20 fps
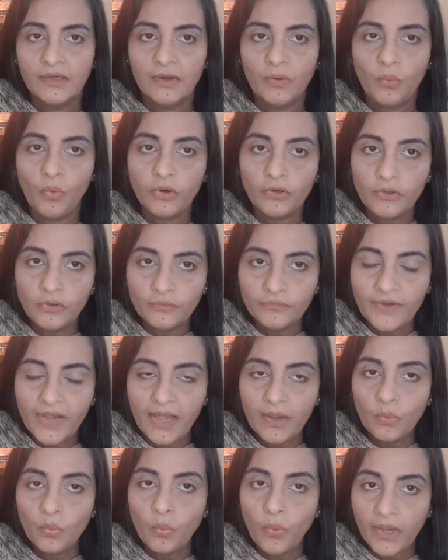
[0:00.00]
What you've
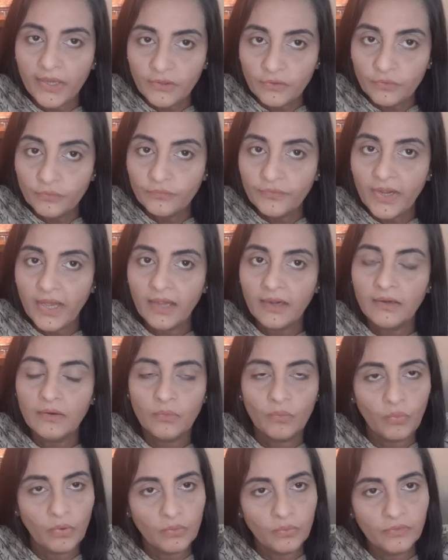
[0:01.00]
done, why you've done,
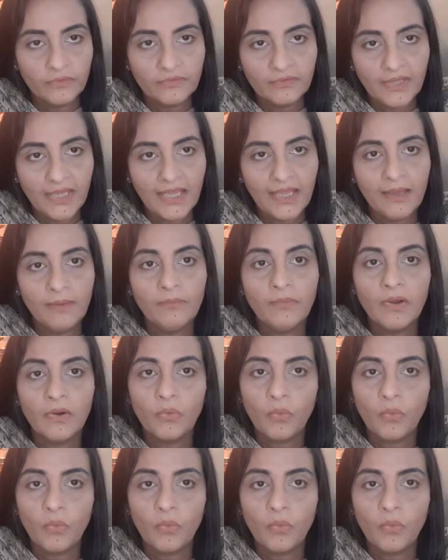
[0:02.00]
what was the aim,